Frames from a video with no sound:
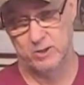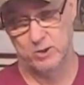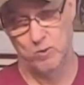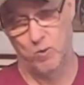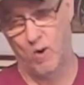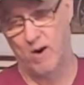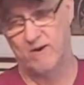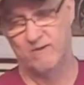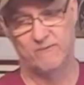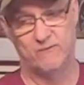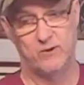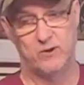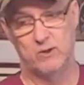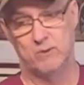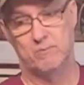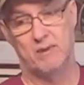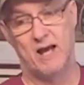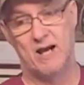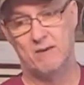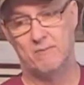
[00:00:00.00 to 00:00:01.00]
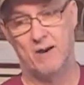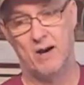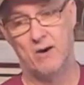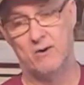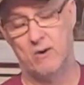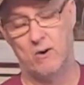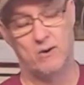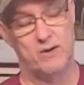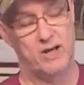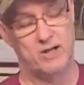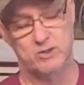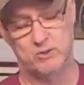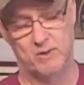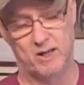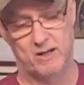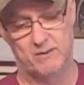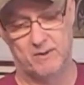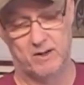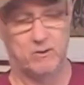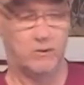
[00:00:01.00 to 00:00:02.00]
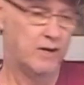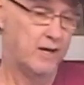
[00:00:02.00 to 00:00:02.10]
want it for your black powder, or not your black powder.